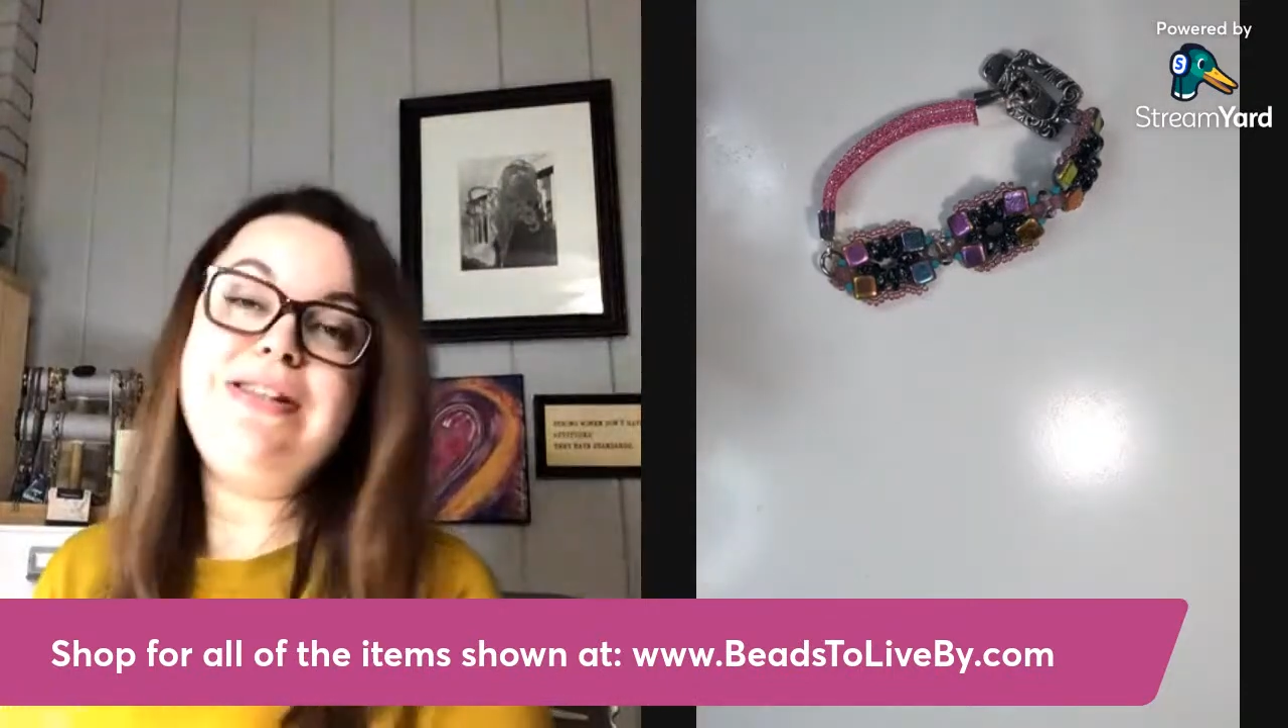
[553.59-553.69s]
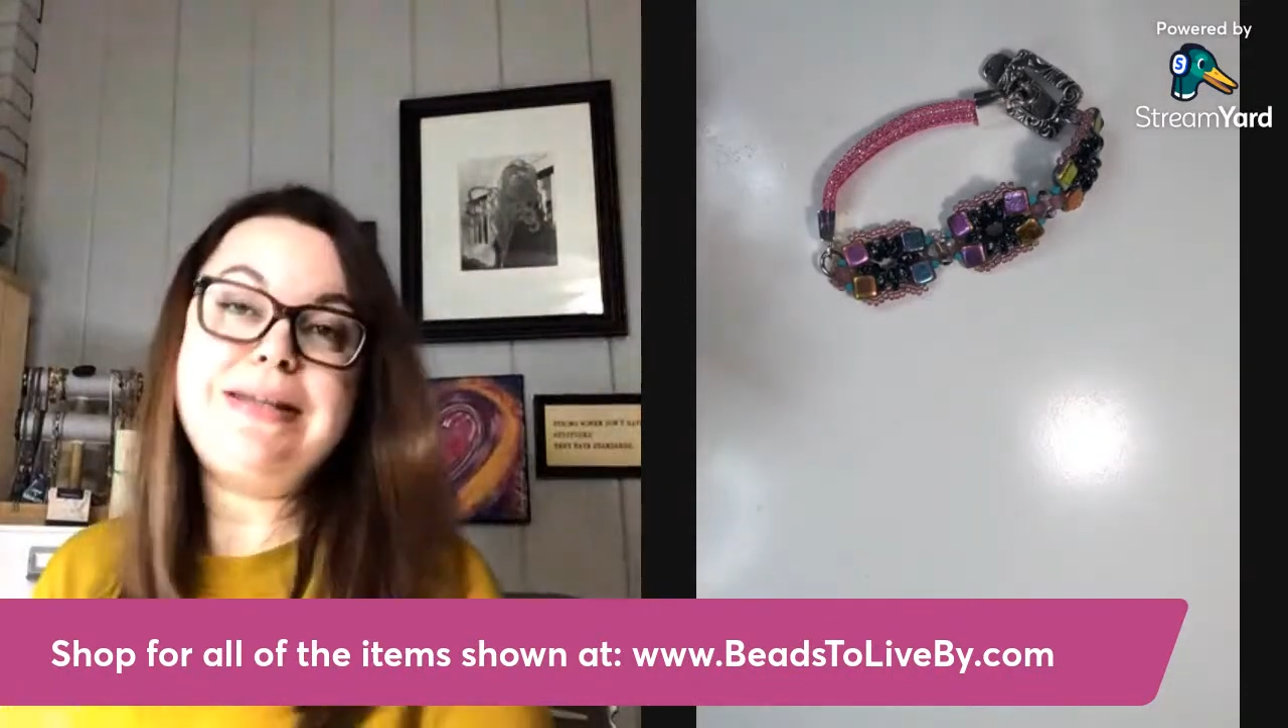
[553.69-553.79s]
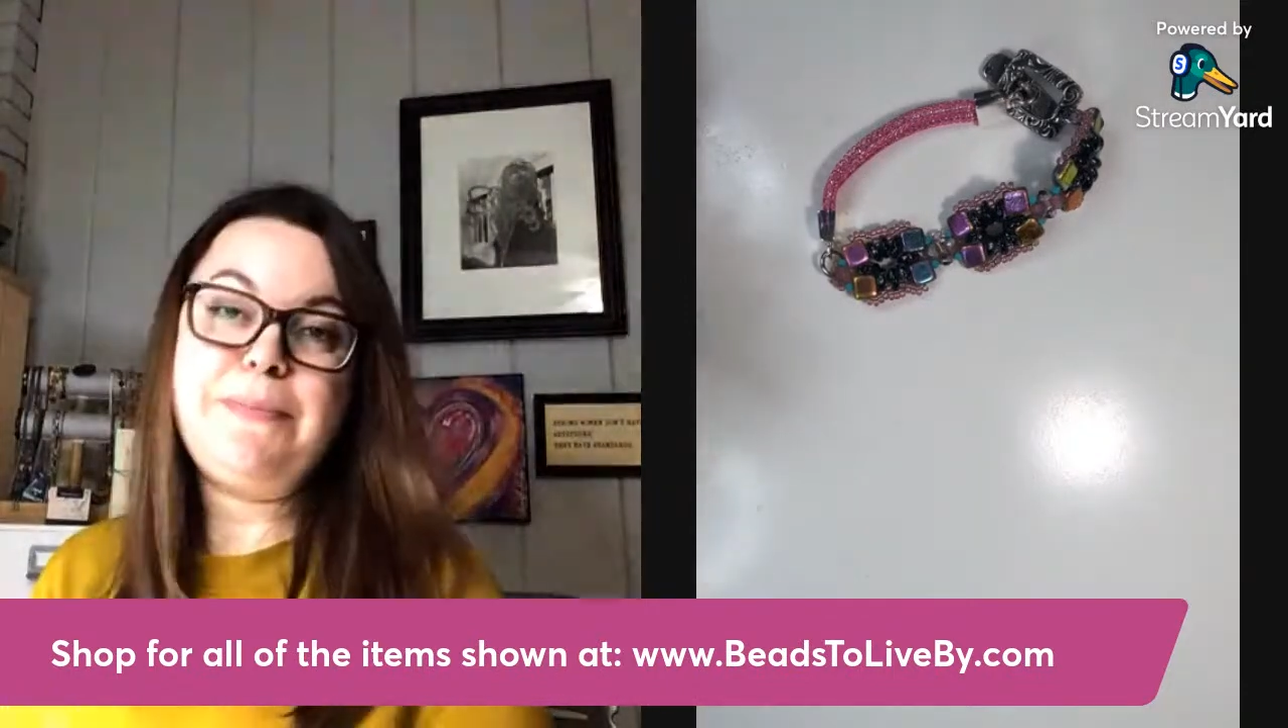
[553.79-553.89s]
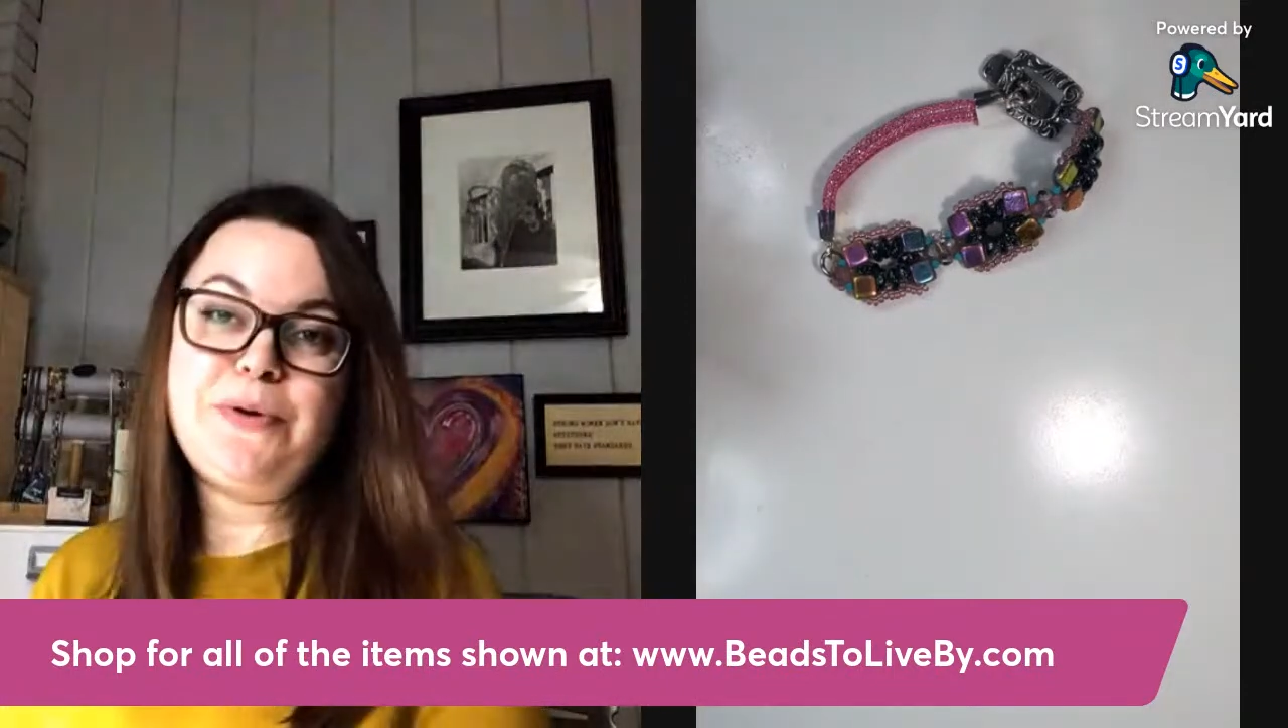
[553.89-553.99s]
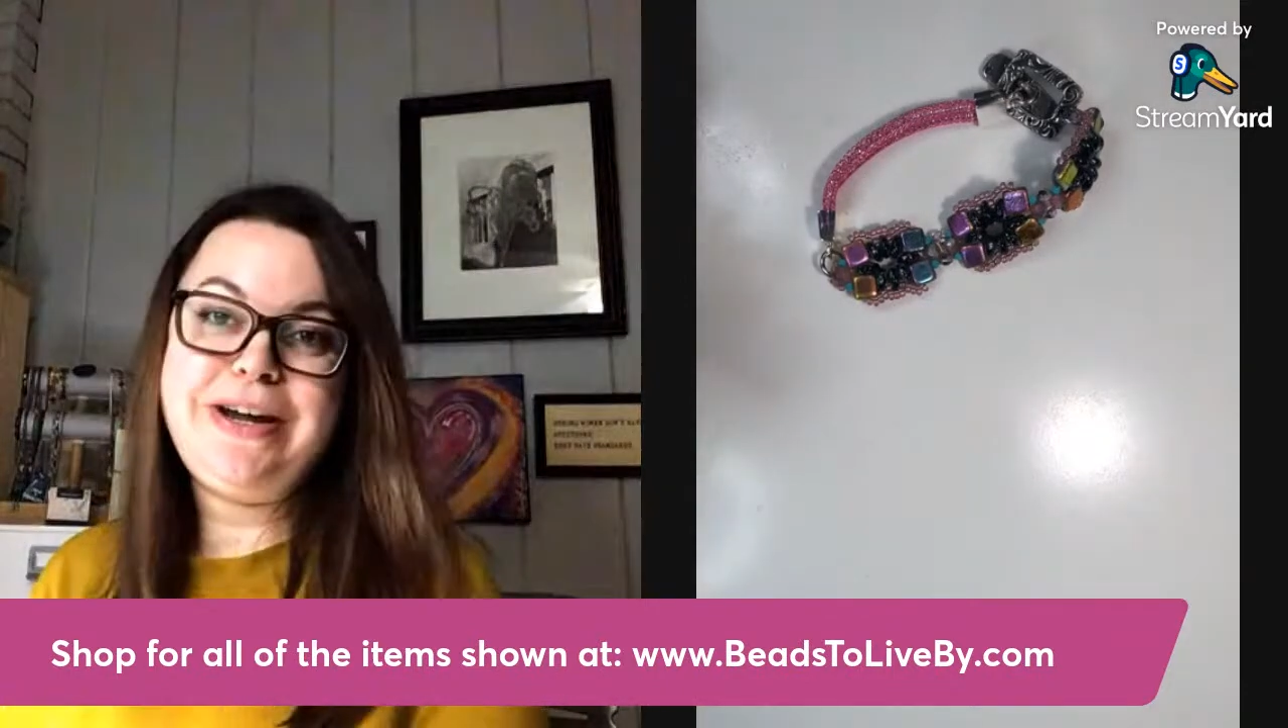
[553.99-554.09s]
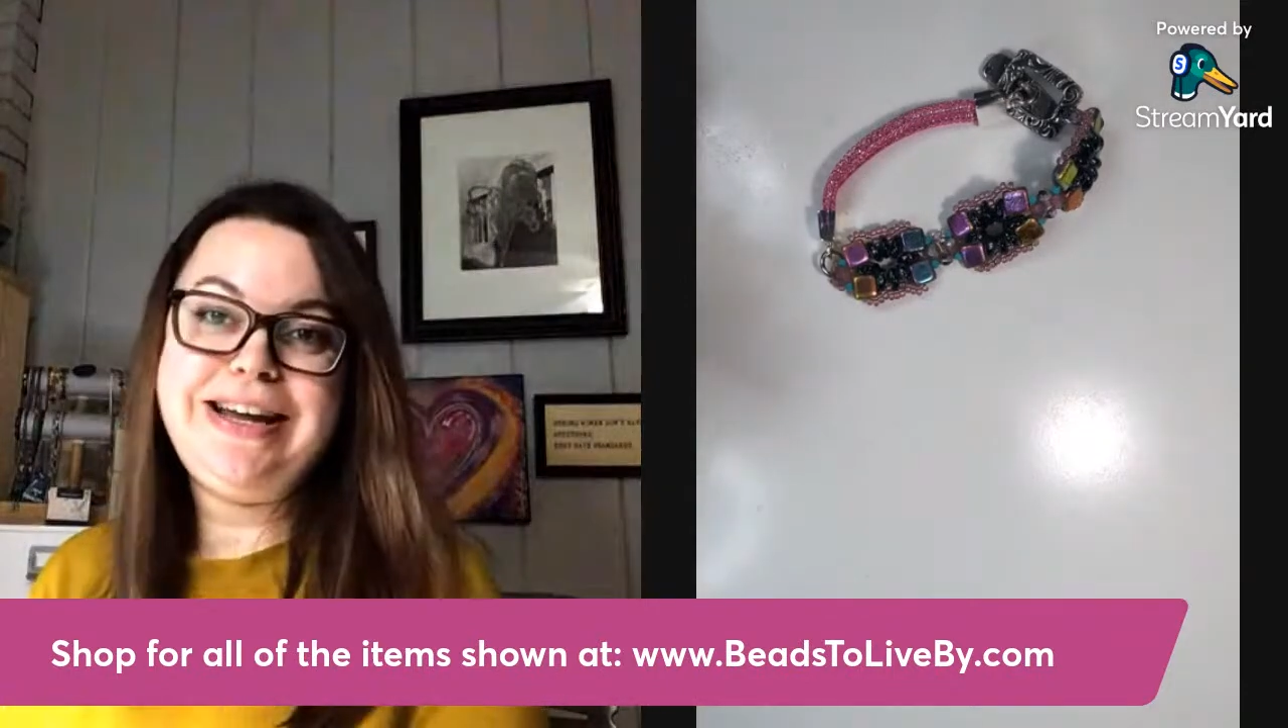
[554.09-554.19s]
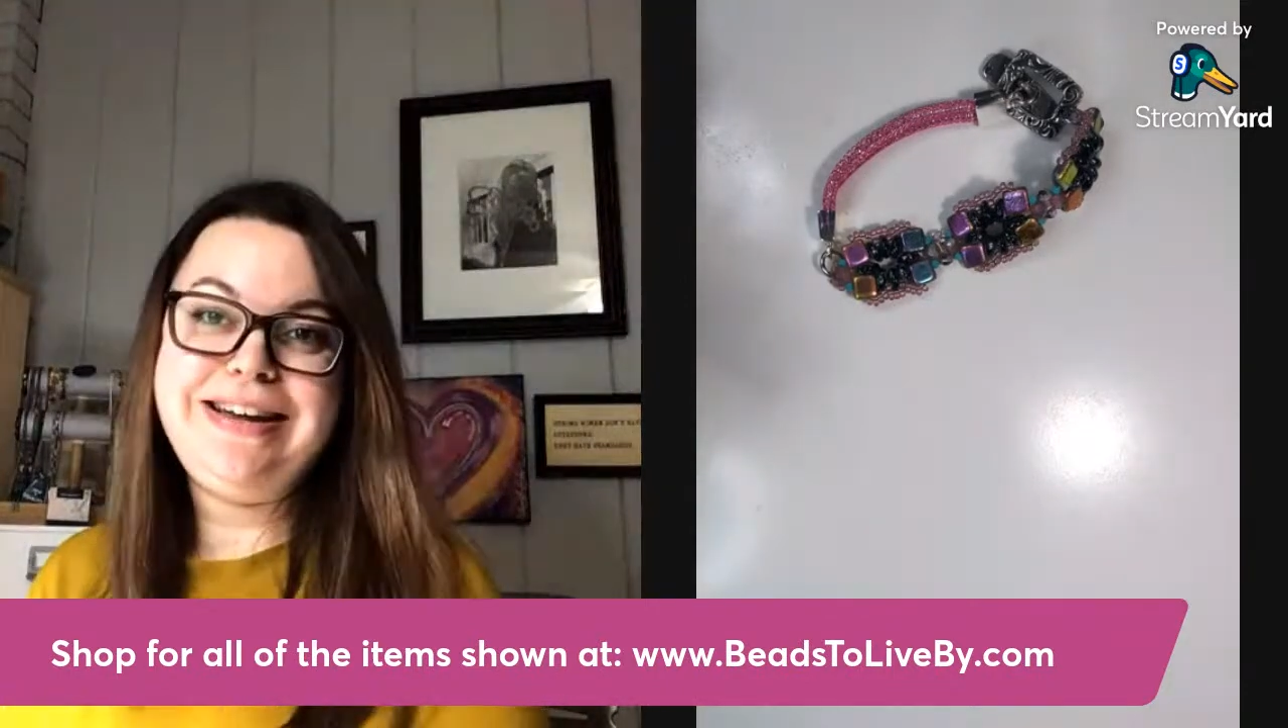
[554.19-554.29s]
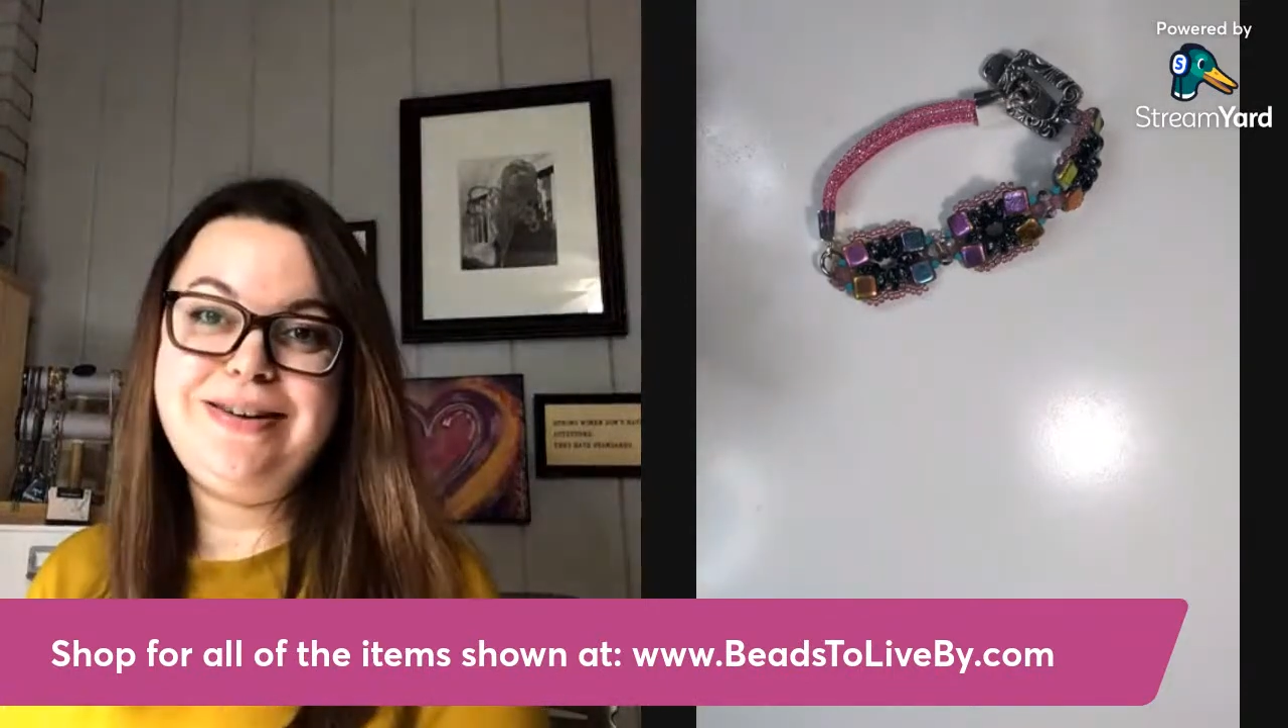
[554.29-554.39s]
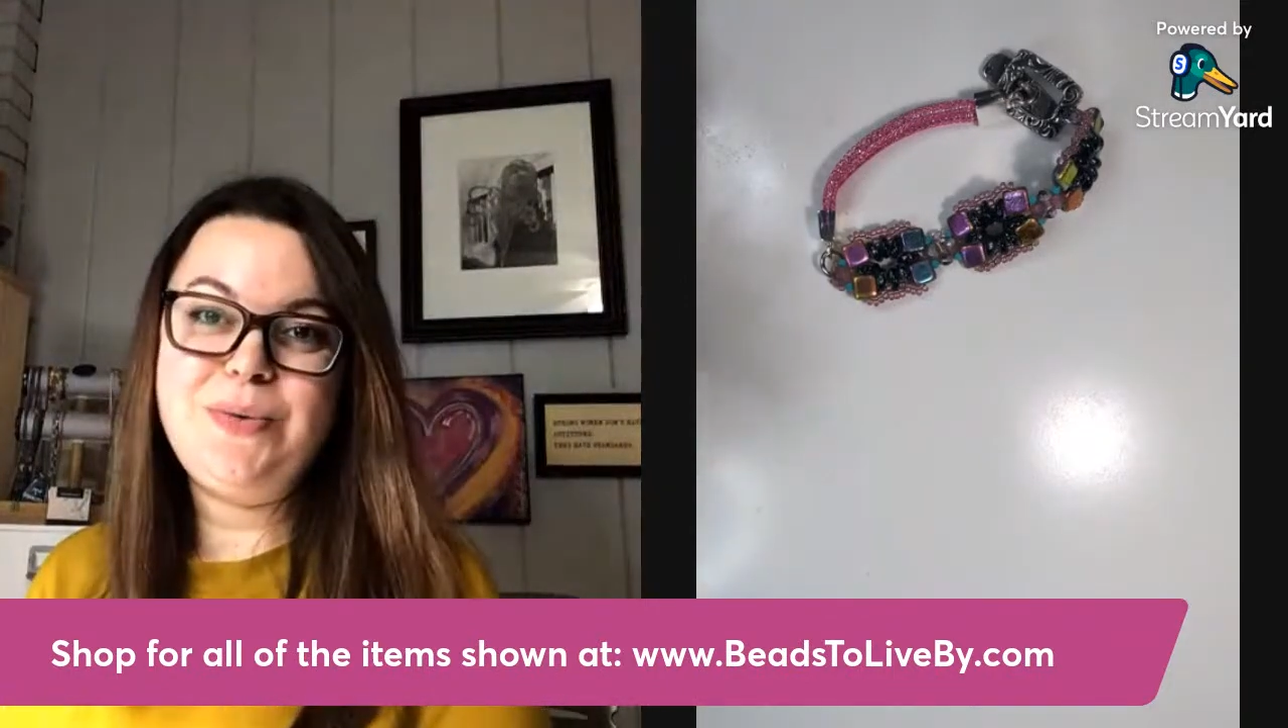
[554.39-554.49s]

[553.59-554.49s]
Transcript: separate